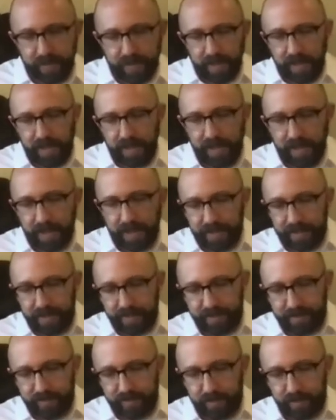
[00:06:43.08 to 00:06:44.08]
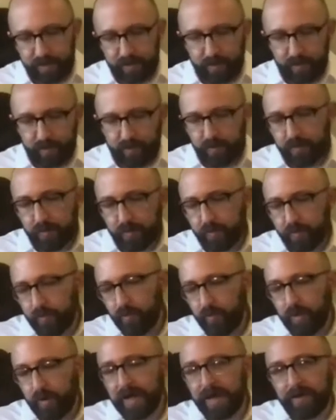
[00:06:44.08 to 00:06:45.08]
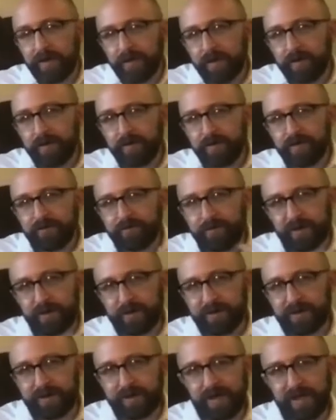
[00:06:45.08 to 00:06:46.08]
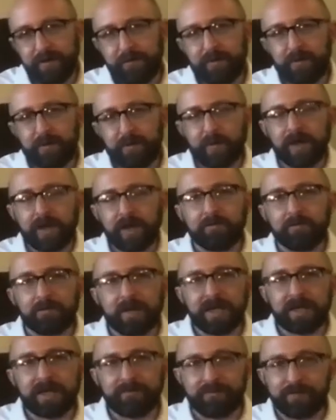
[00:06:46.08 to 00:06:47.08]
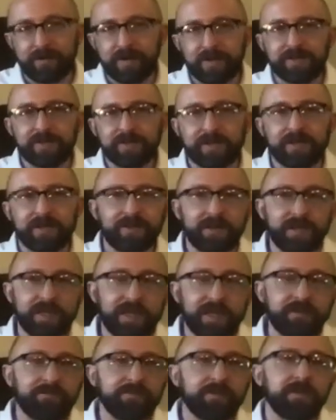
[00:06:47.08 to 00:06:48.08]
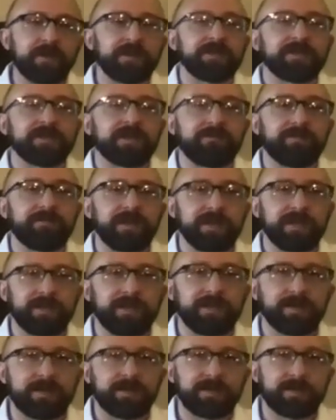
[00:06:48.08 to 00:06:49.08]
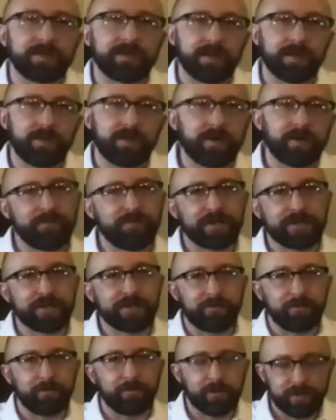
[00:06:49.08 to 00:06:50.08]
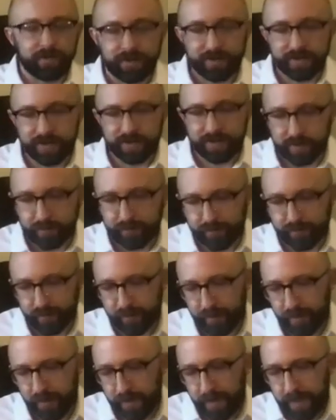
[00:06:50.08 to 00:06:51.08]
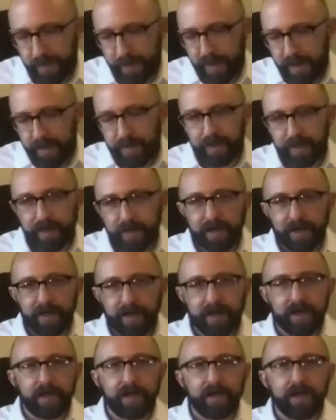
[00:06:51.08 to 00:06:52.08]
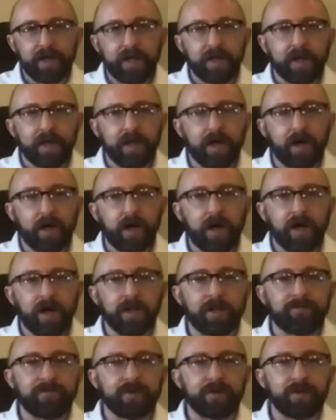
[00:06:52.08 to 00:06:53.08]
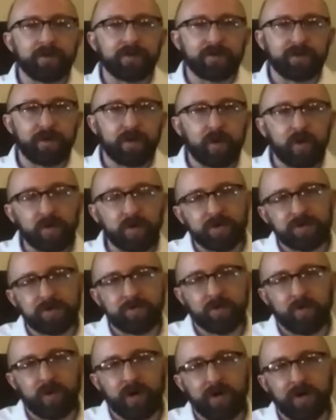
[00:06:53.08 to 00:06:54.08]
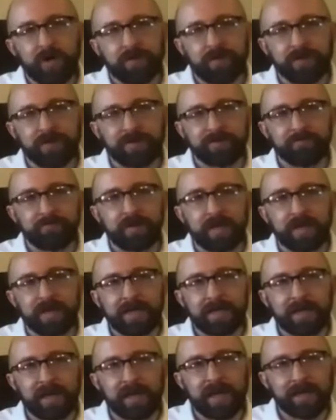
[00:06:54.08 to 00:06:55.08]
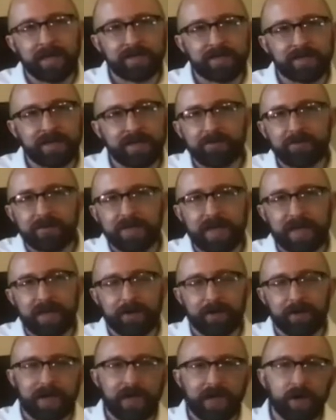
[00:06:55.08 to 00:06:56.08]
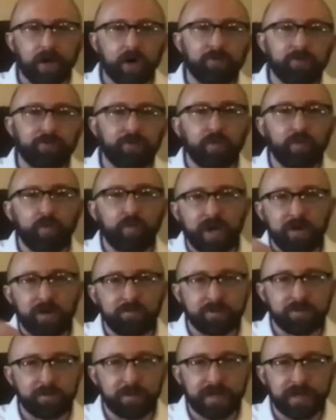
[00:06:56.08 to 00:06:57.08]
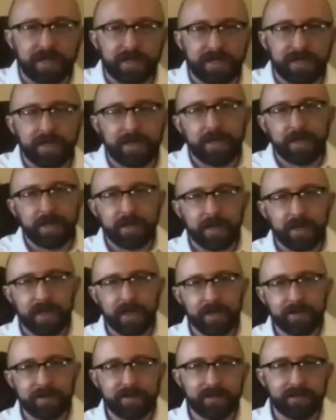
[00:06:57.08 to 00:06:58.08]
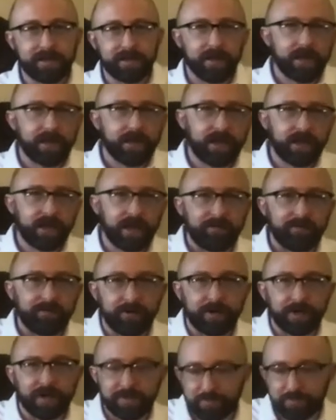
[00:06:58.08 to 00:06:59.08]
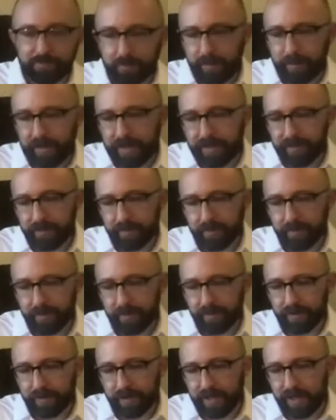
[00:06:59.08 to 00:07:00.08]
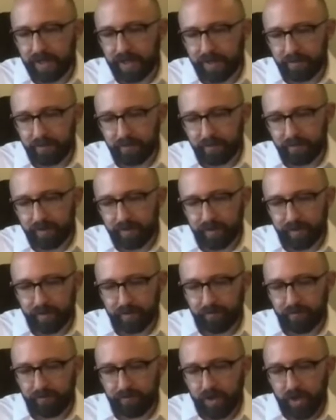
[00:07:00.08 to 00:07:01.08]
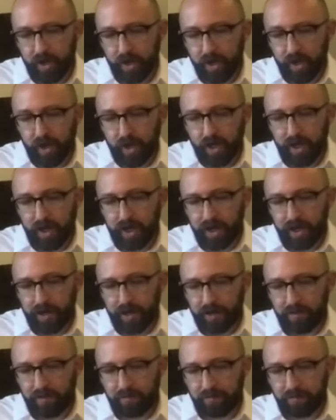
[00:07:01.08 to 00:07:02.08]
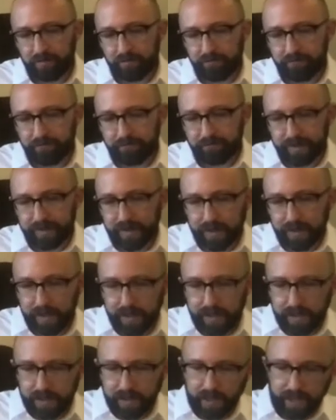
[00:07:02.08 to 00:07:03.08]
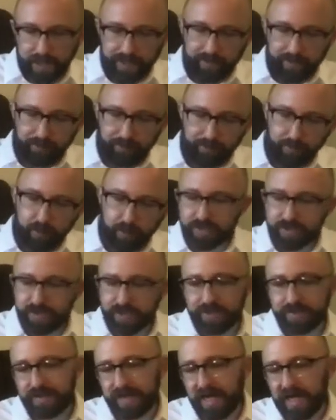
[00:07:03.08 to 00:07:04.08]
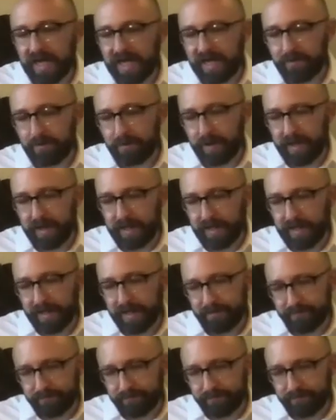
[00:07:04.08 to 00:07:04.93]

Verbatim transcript: And so when those faults happen, when our mind falls under the influence of these, you know, afflictive emotions and so forth, then all of those wholesome qualities of mind get subjugated get overwhelmed by, get covered up by, or, um, you know, um, kind of pushed aside by